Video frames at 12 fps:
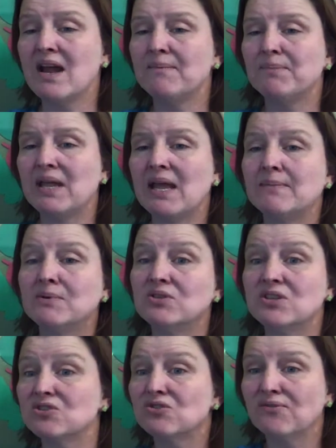not be able
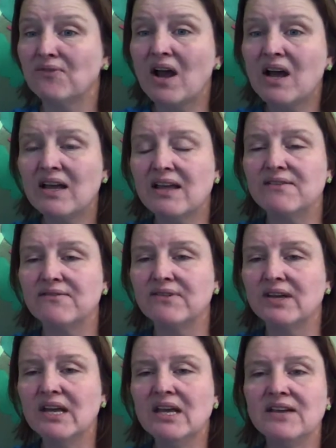to survive
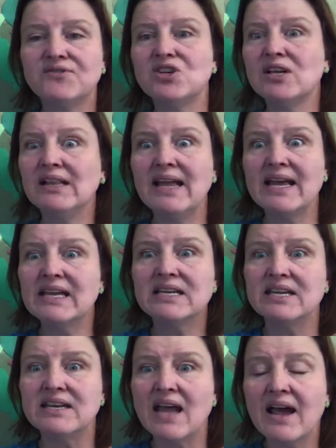if she
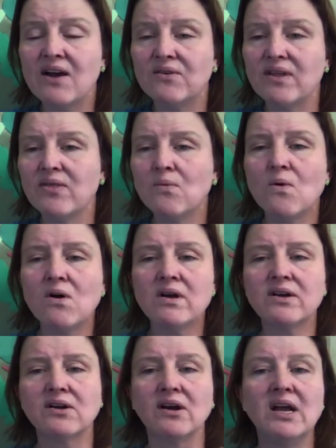landed down in the
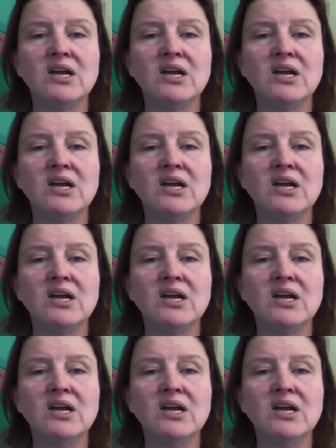water.